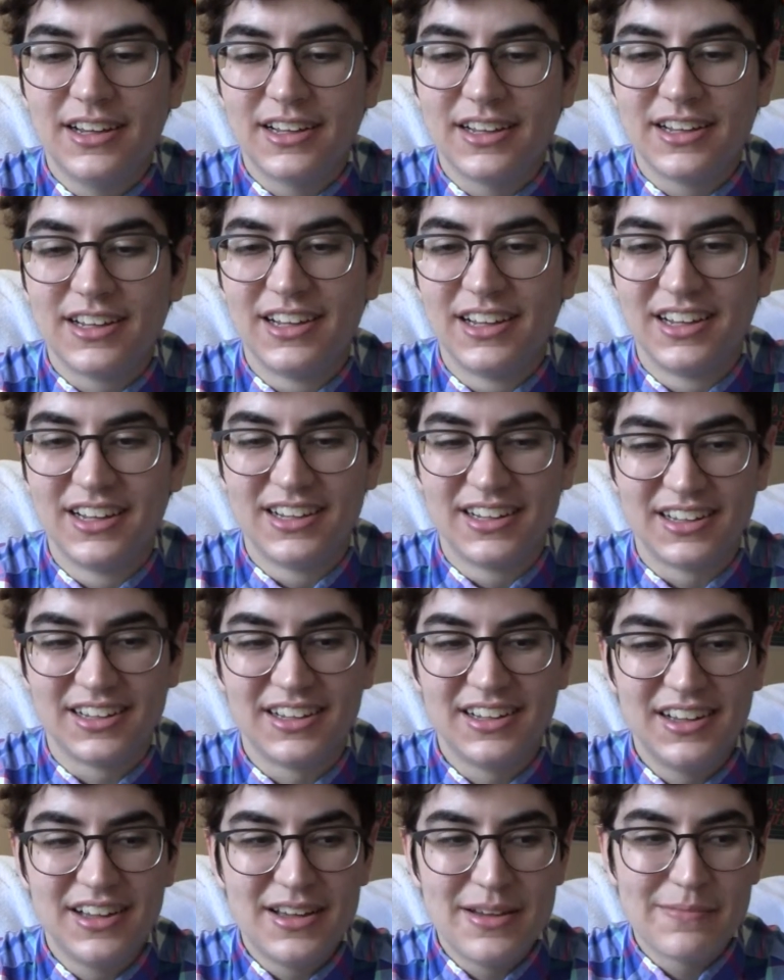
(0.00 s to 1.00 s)
I
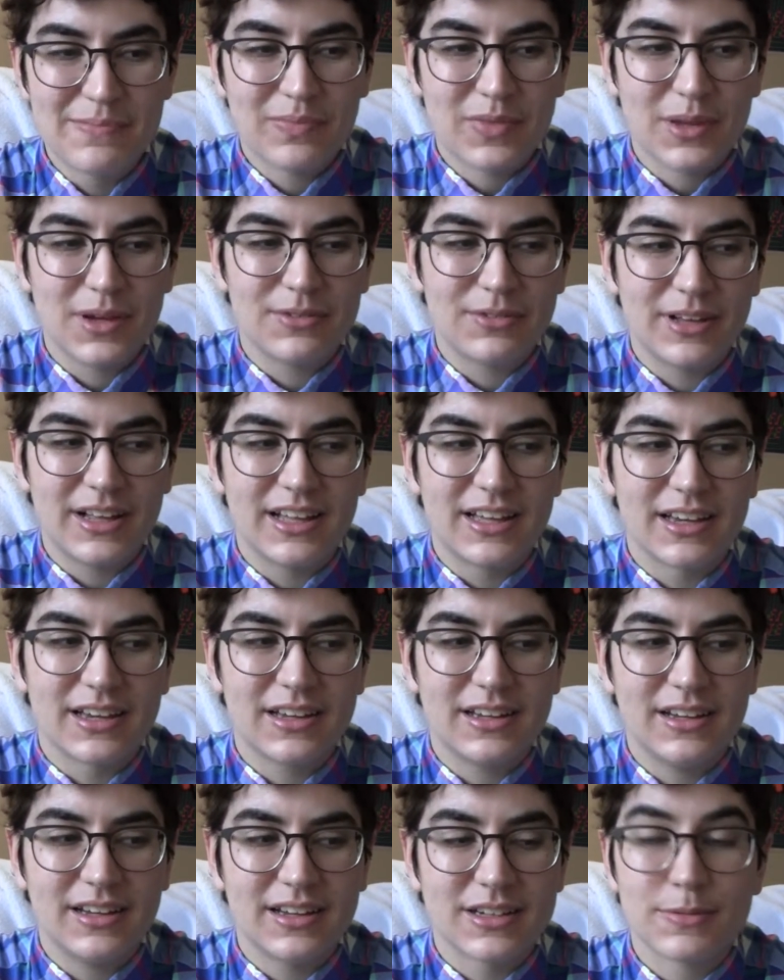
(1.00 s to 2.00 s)
feel
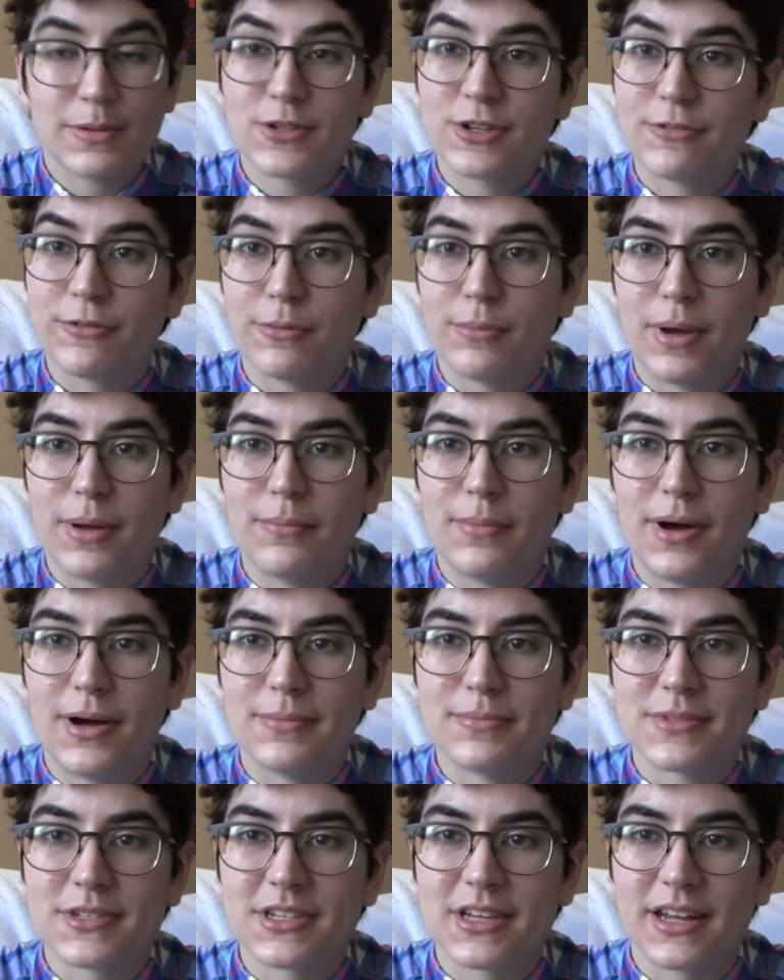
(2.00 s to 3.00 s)
like, especially from my
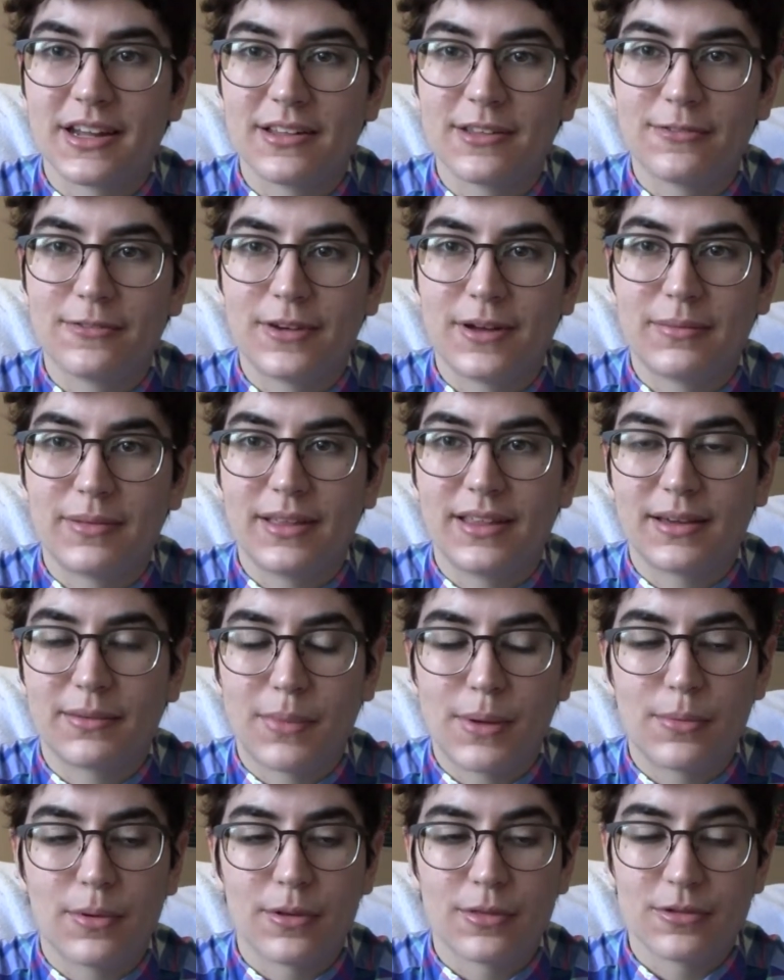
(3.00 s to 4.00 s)
mom's side of the family, like
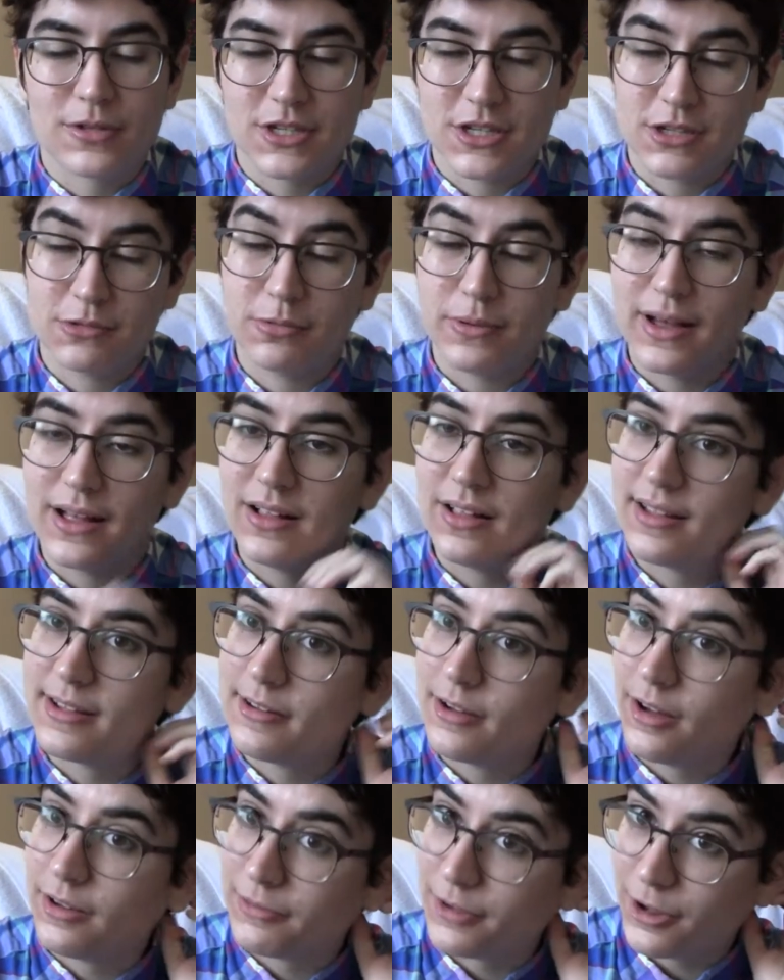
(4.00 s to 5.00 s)
my brothers as well,
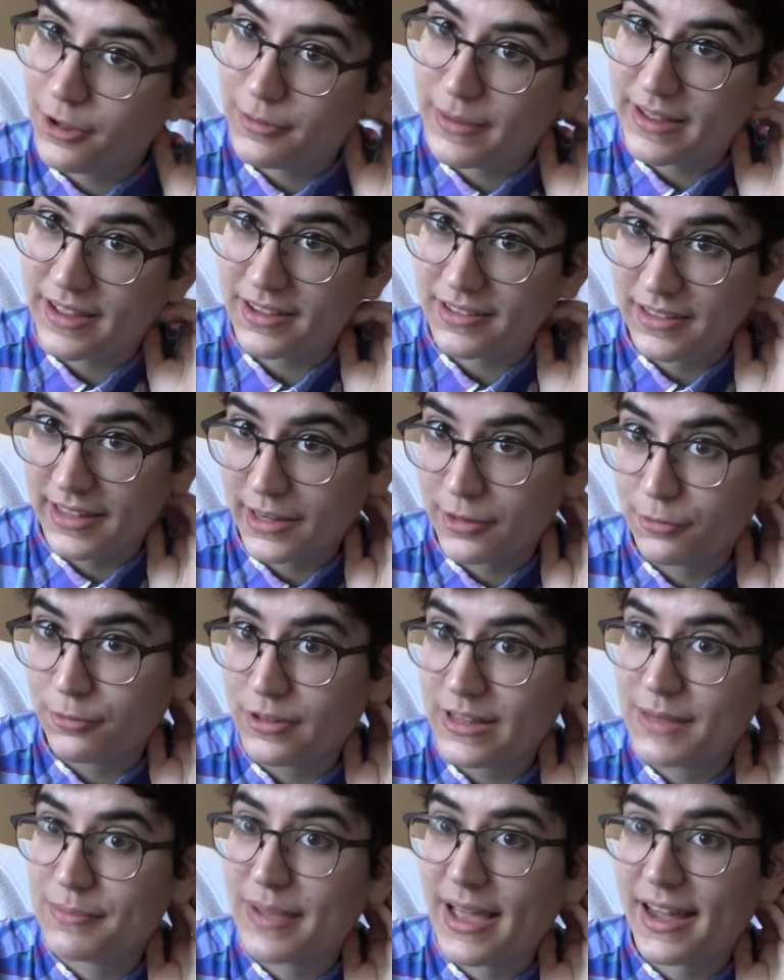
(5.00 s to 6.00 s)
have all had like
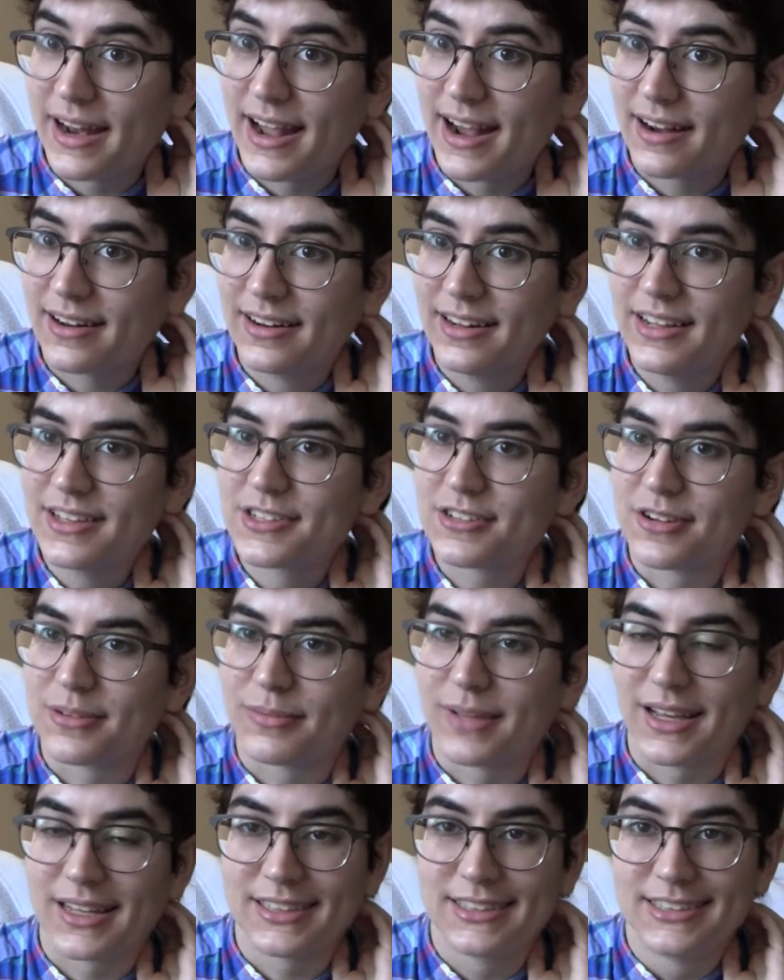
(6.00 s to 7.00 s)
really bad acne. So
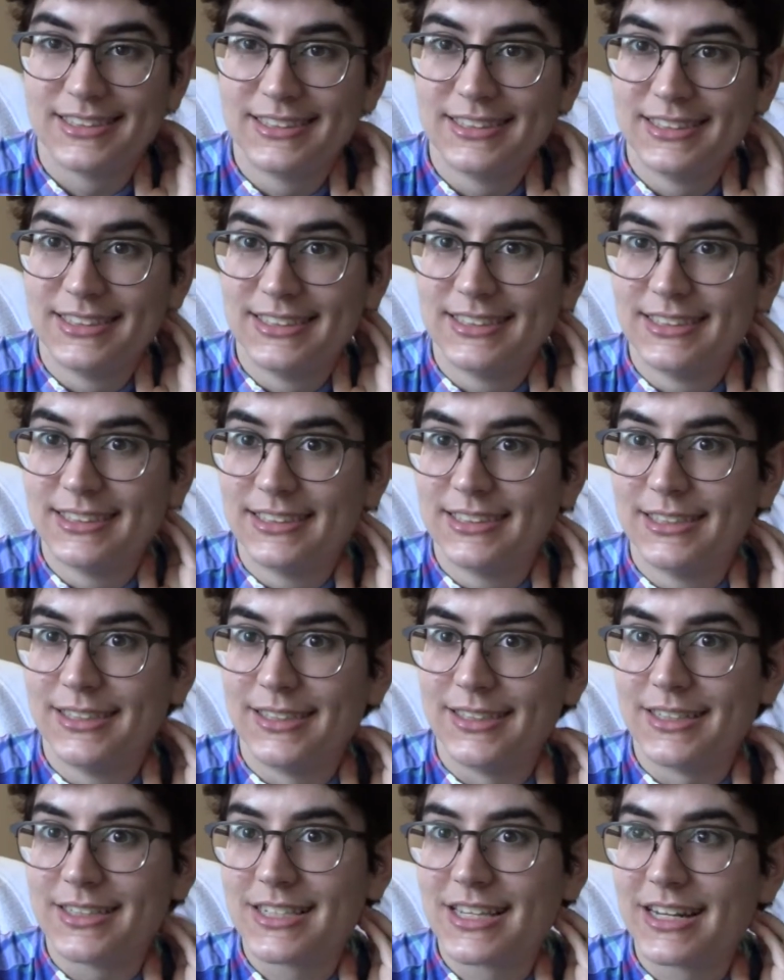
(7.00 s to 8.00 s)
I'm like,
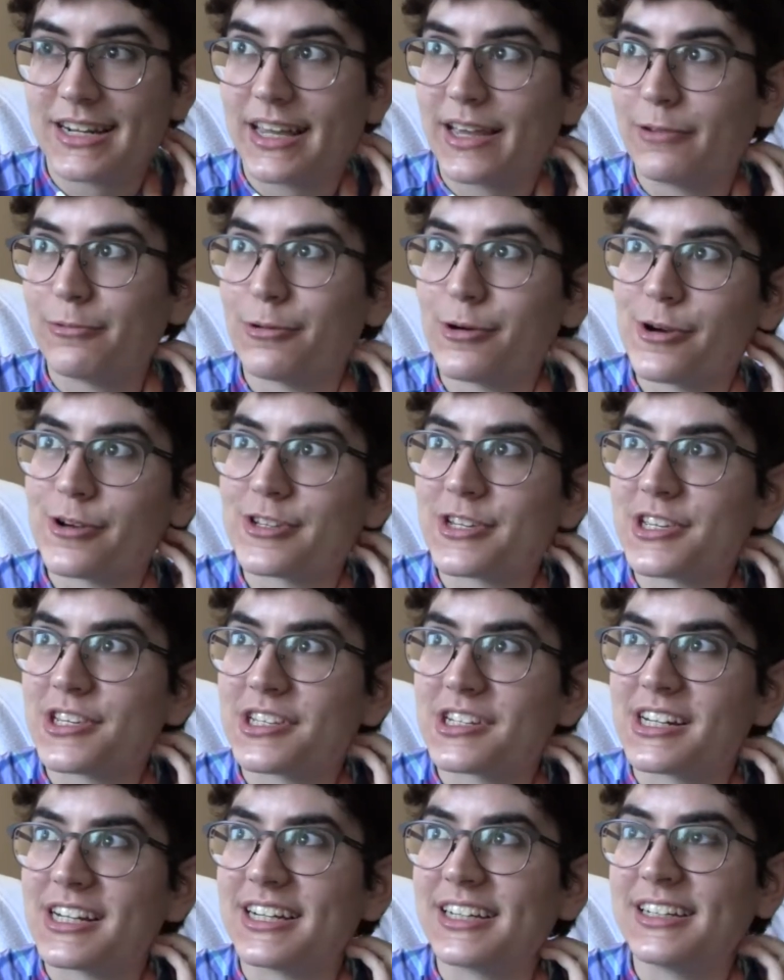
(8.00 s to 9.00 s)
ooh, it's gonna get worse,
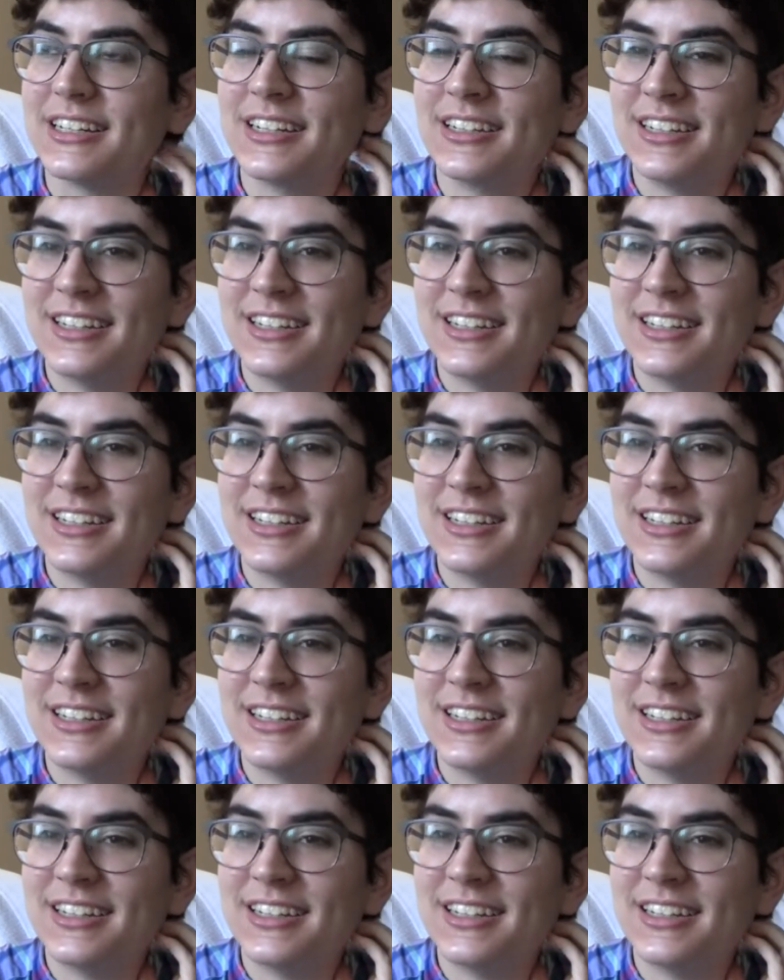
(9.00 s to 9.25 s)
isn't it?